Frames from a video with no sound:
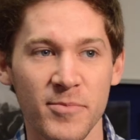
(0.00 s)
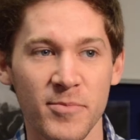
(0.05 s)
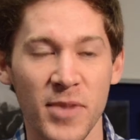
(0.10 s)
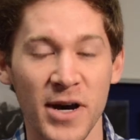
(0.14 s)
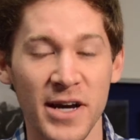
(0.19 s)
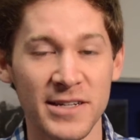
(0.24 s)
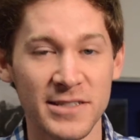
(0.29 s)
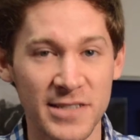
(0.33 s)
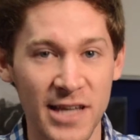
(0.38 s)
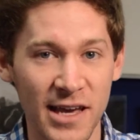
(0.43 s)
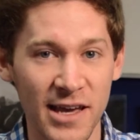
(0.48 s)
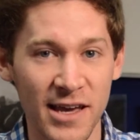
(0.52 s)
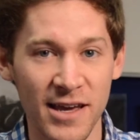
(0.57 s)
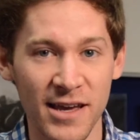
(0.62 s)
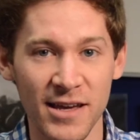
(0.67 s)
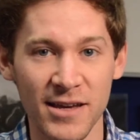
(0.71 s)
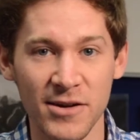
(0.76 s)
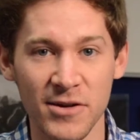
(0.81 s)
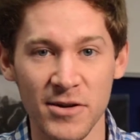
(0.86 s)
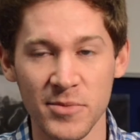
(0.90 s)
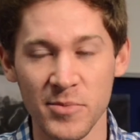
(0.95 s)
By
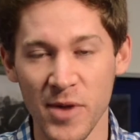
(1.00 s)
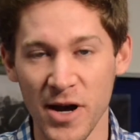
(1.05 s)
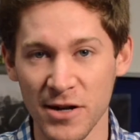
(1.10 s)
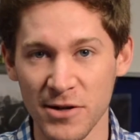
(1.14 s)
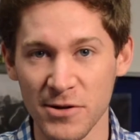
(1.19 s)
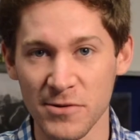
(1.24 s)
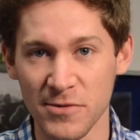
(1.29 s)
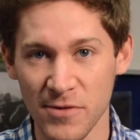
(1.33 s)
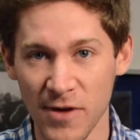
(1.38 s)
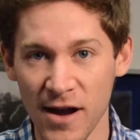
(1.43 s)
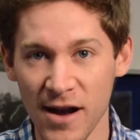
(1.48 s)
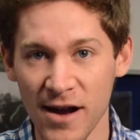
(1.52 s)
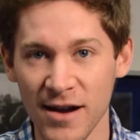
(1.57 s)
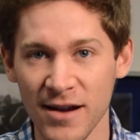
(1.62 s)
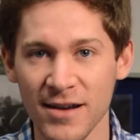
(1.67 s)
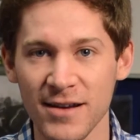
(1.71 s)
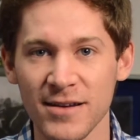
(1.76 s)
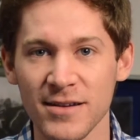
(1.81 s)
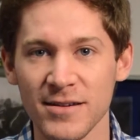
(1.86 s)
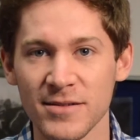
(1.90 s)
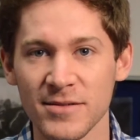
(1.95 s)
day on Modern
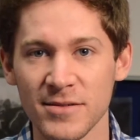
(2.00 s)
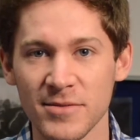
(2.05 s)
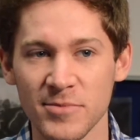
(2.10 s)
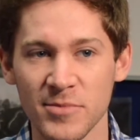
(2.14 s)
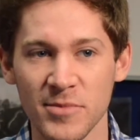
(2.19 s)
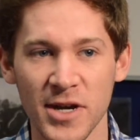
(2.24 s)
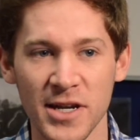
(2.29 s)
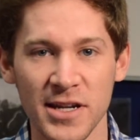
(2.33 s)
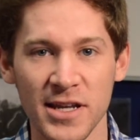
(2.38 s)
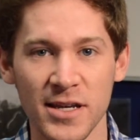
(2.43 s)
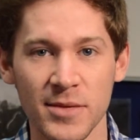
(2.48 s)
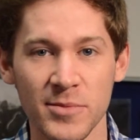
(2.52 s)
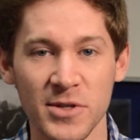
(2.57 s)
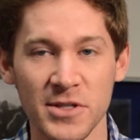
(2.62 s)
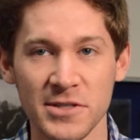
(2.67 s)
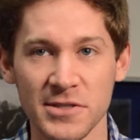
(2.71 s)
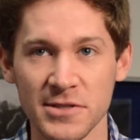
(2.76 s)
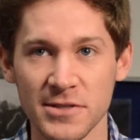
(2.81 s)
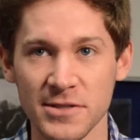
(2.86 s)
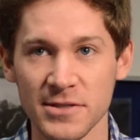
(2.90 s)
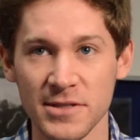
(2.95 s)
Rock, my name
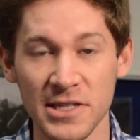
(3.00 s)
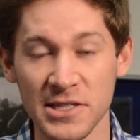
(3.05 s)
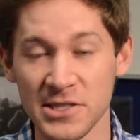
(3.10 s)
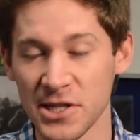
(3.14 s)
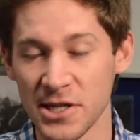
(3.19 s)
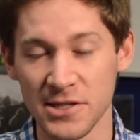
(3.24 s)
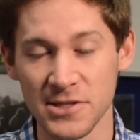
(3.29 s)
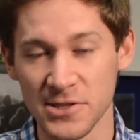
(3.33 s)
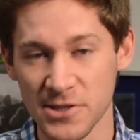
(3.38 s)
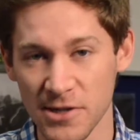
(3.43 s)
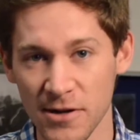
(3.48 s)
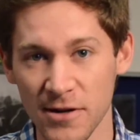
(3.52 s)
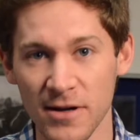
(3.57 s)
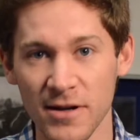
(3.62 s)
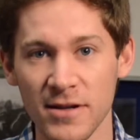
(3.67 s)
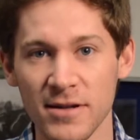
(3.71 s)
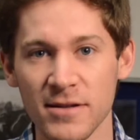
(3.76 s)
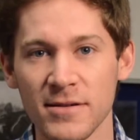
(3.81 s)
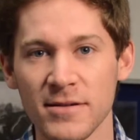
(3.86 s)
is D J Sean.